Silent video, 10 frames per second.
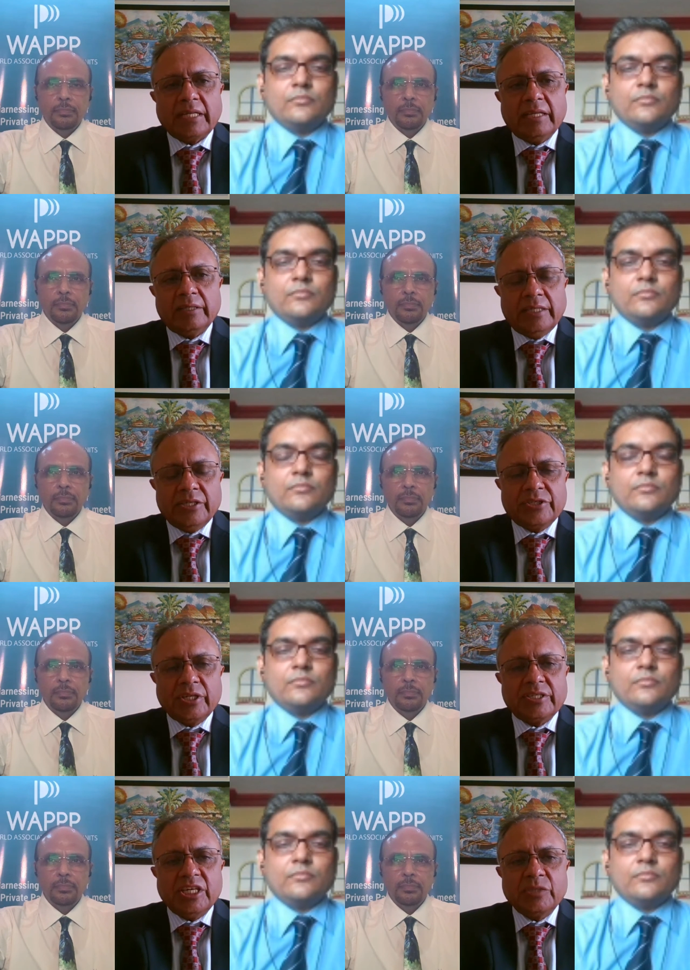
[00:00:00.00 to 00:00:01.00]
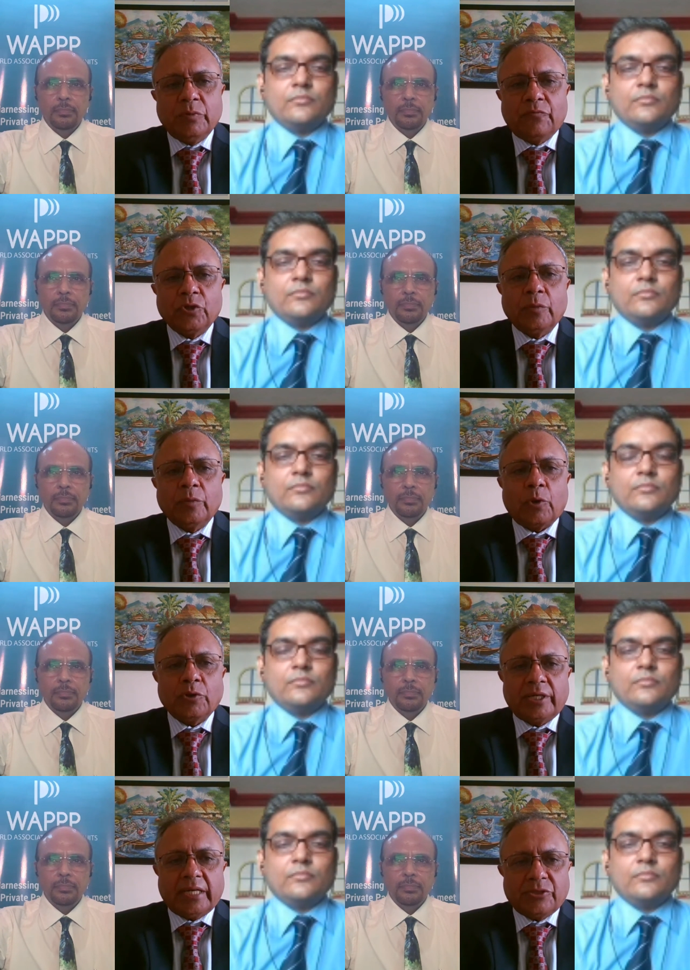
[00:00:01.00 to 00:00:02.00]
Speaker 1: the initial stage before the
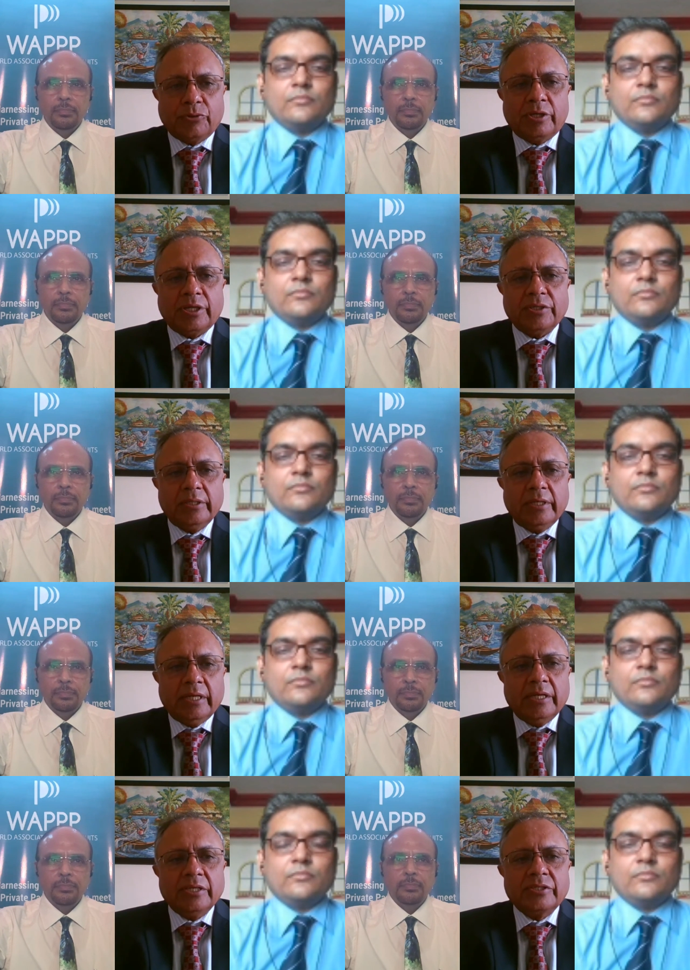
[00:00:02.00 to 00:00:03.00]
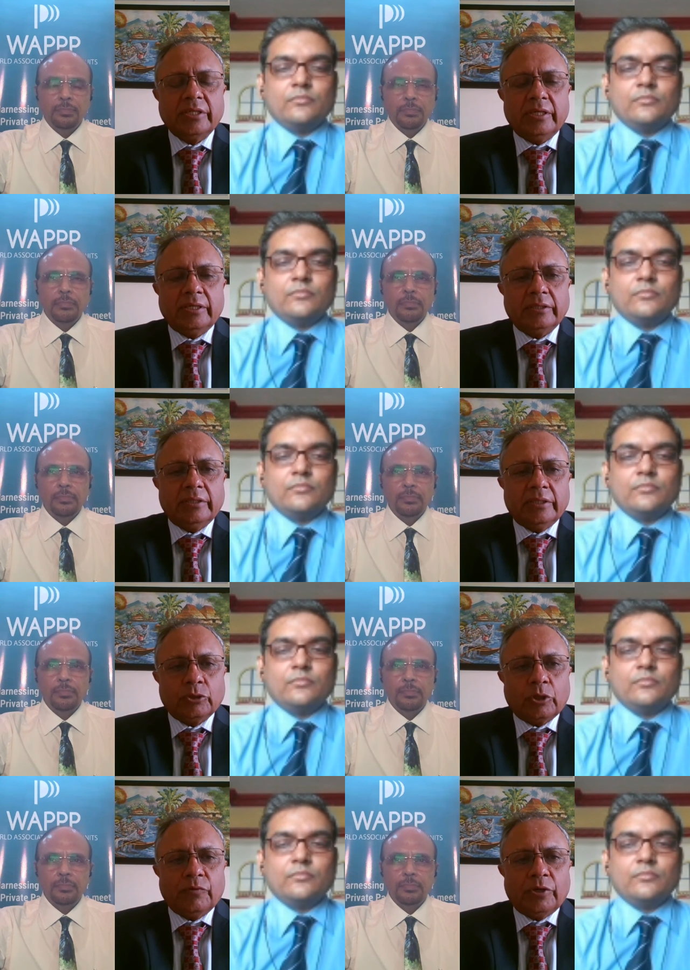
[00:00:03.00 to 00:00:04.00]
project actually is
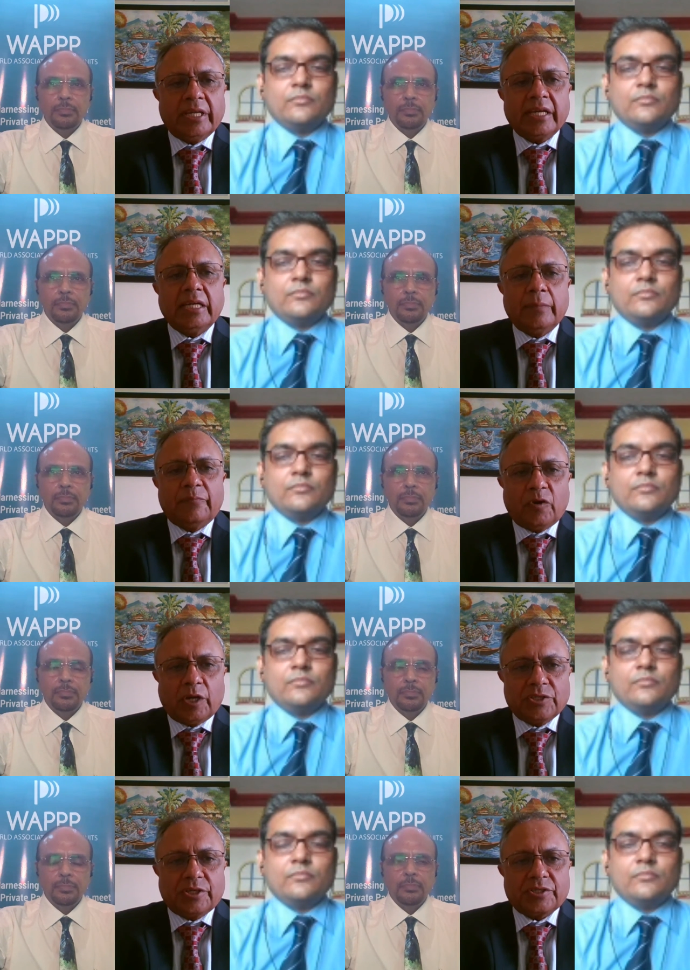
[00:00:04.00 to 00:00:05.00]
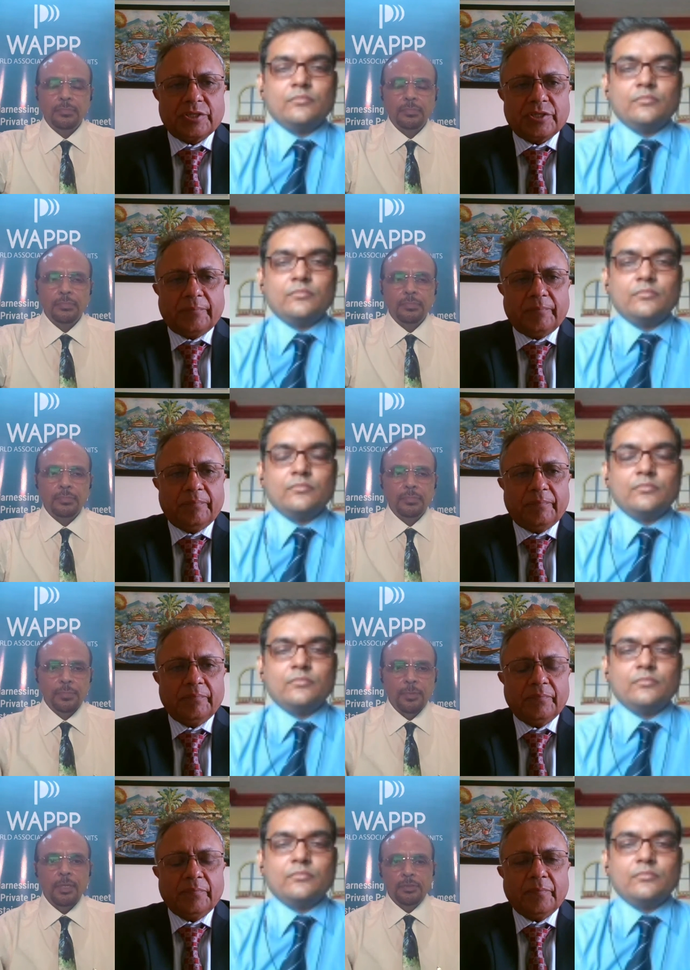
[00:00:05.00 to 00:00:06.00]
sort of you know taken up for construction.
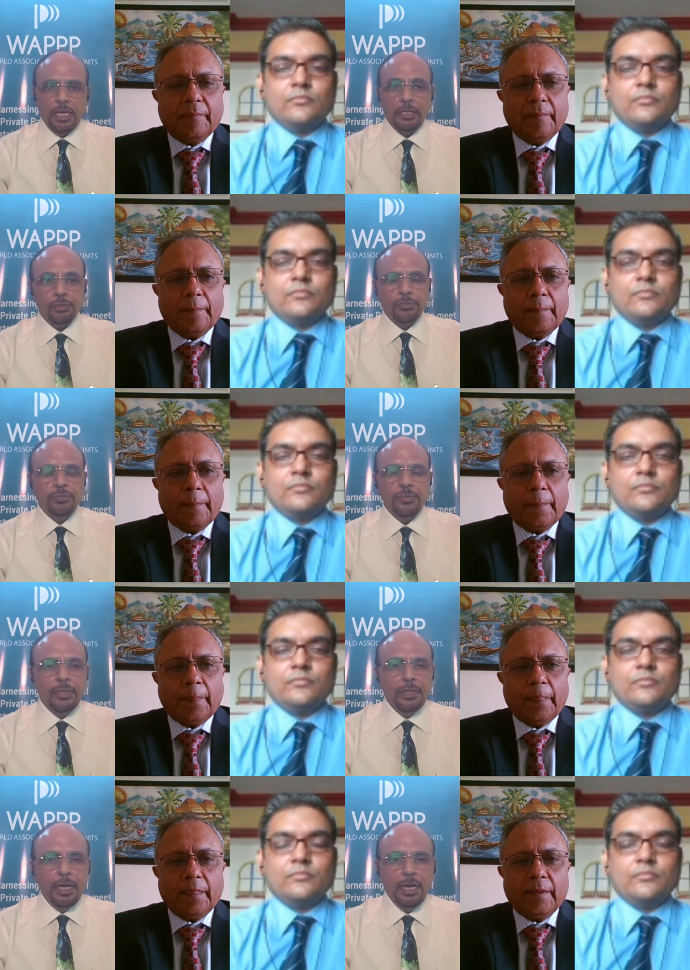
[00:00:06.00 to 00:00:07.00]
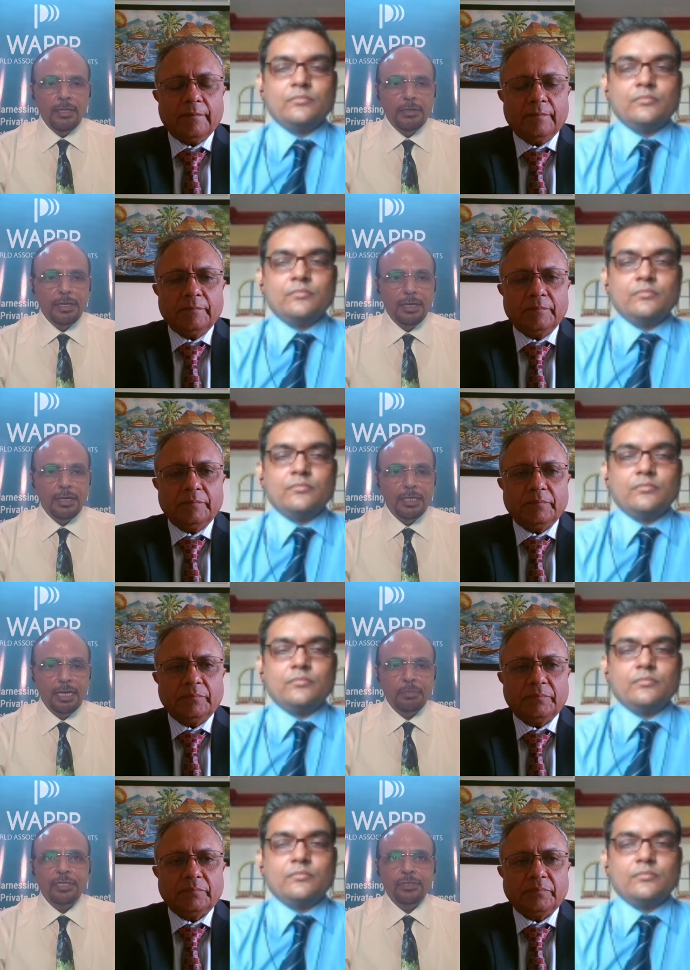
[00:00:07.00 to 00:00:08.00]
Speaker 2: Thank you, and that
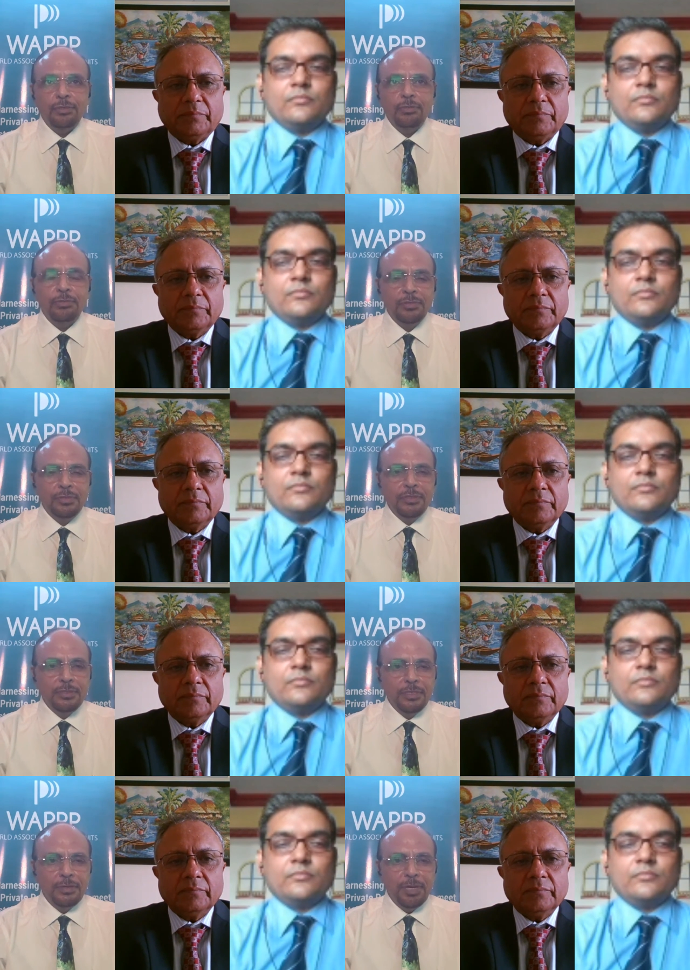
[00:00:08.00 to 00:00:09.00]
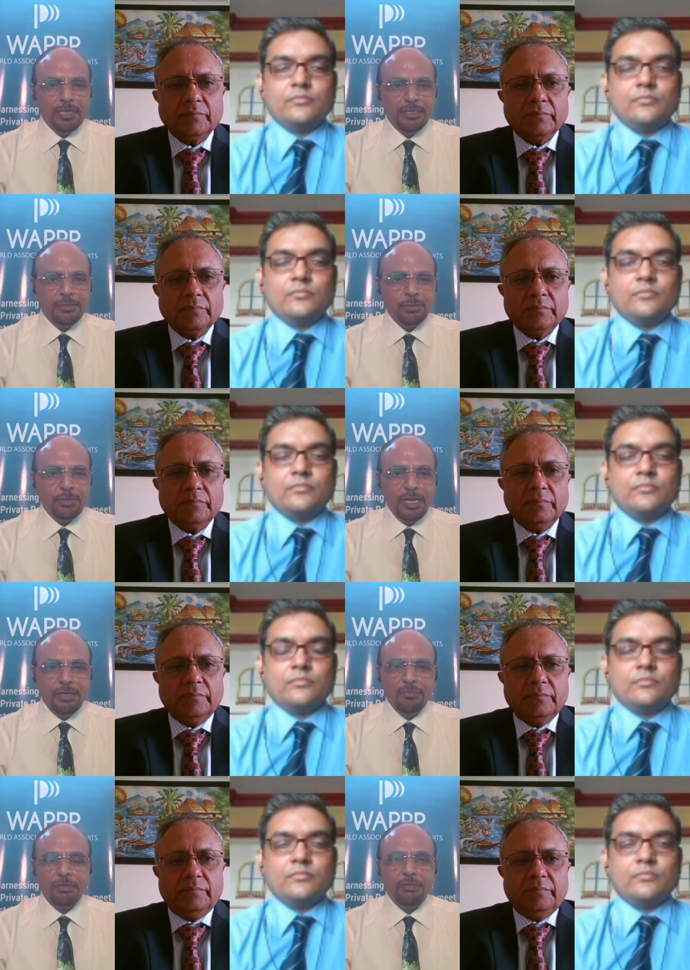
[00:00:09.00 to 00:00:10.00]
brings to brings us to the end
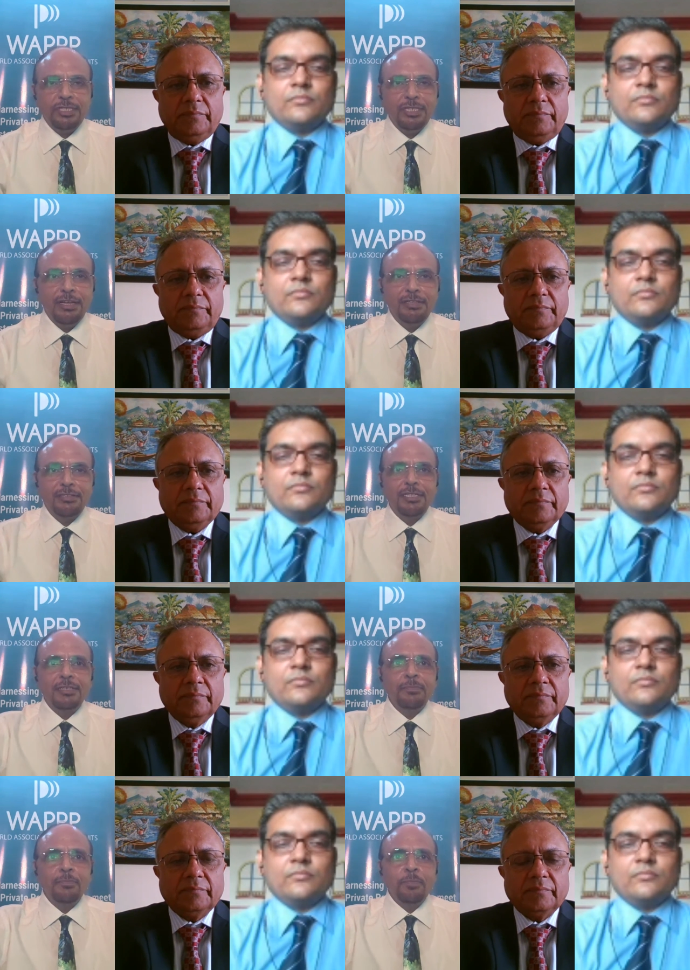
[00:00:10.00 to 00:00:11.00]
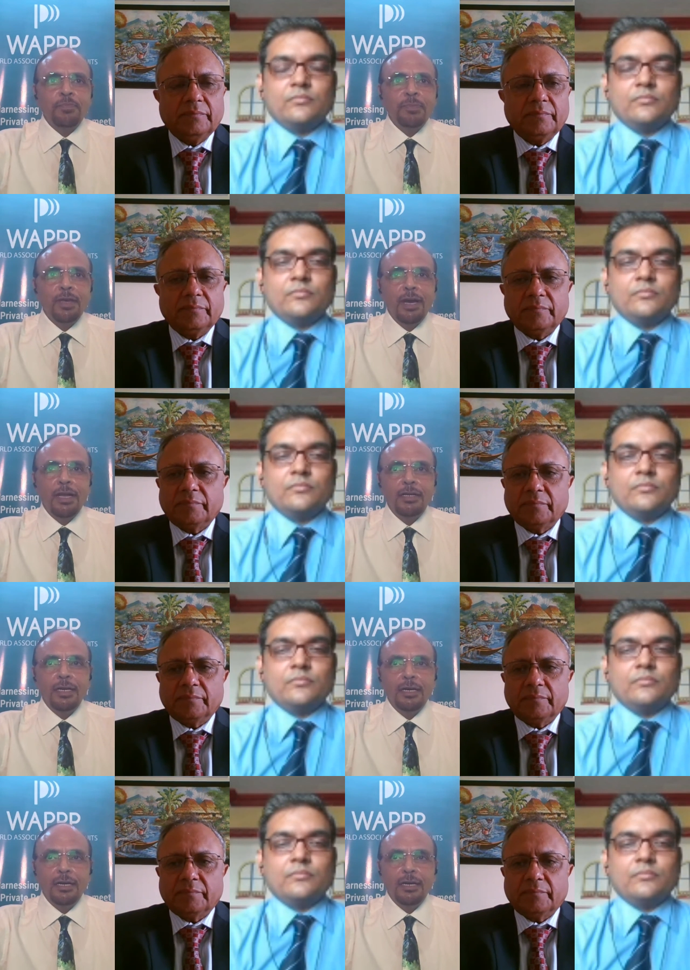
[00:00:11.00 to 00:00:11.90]
of the question answer and uh,